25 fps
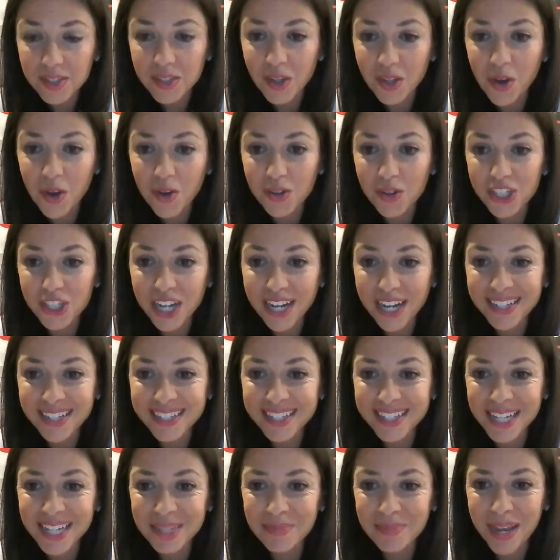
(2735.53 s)
So
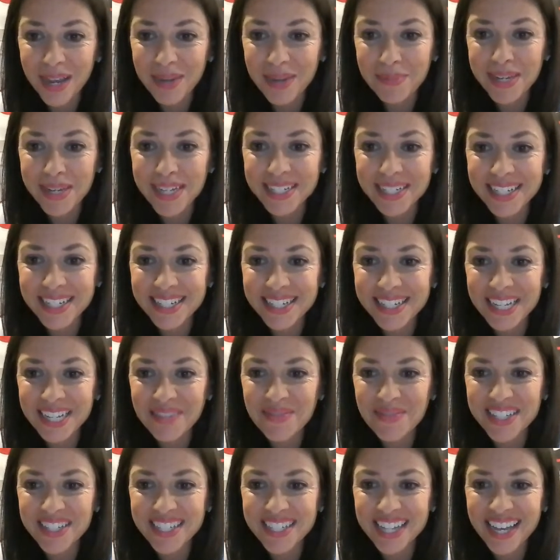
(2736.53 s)
Shannon says, my PT
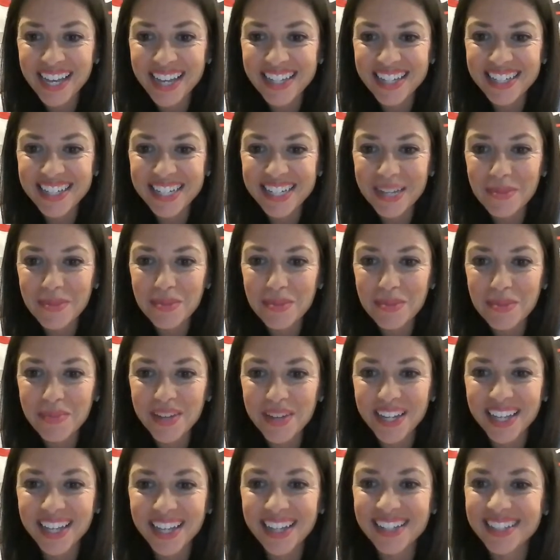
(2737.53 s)
team is Ed, Tim, and
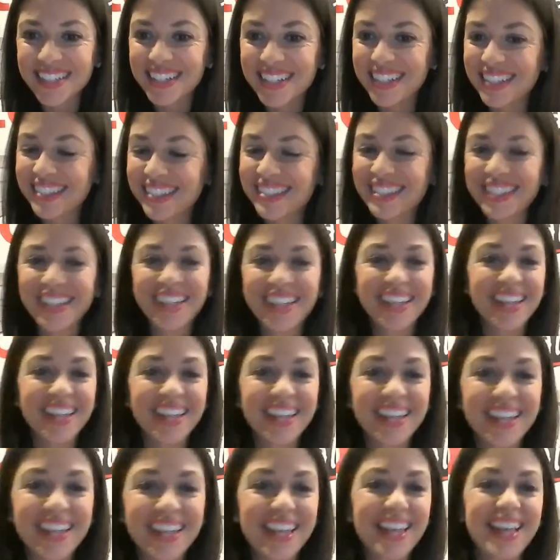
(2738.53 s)
Mackenzie.
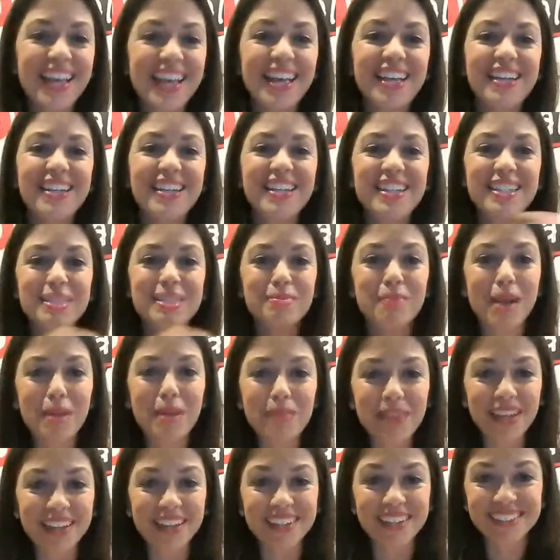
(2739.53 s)
Ed is my
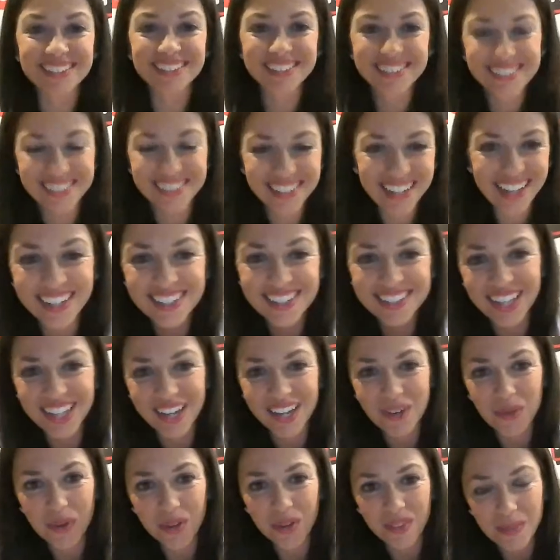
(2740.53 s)
man. Ed is
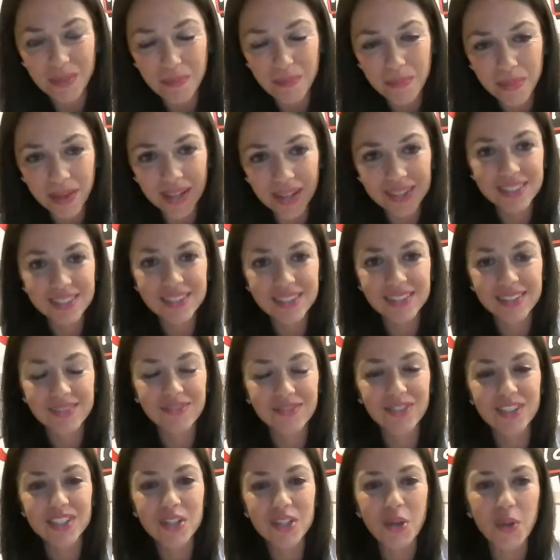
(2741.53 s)
like one of the best
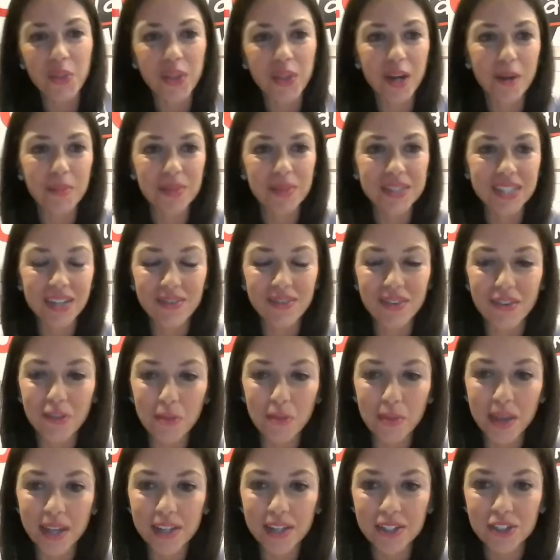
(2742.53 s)
physical therapists I've
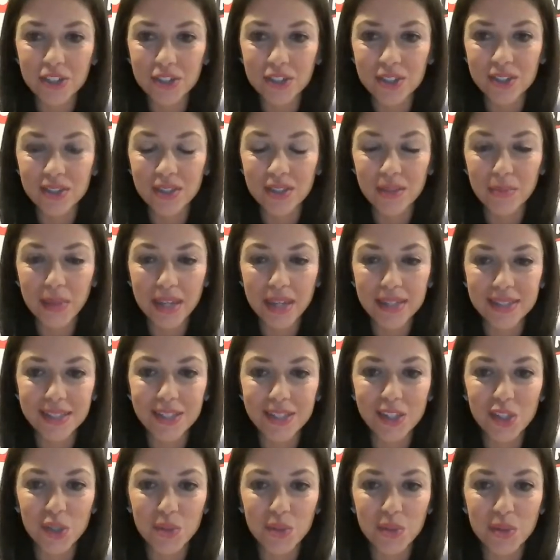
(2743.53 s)
ever met, and just
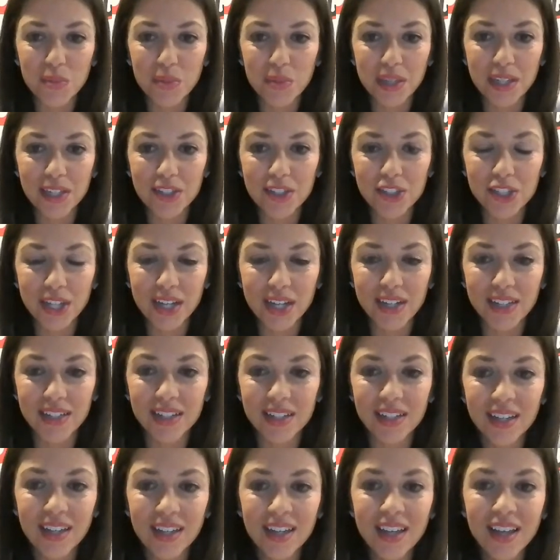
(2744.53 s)
amazing human being,
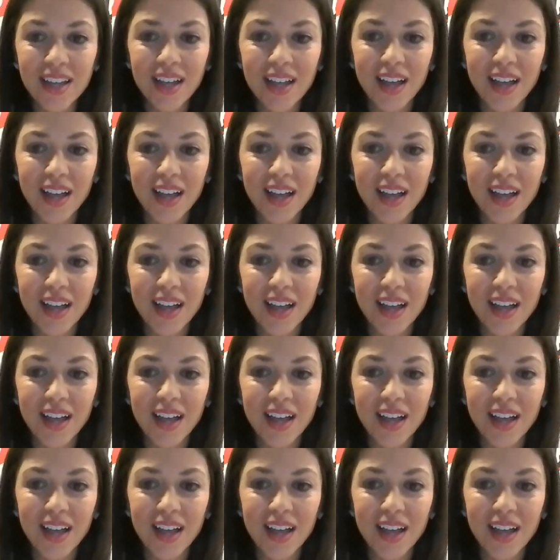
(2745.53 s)
Shannon.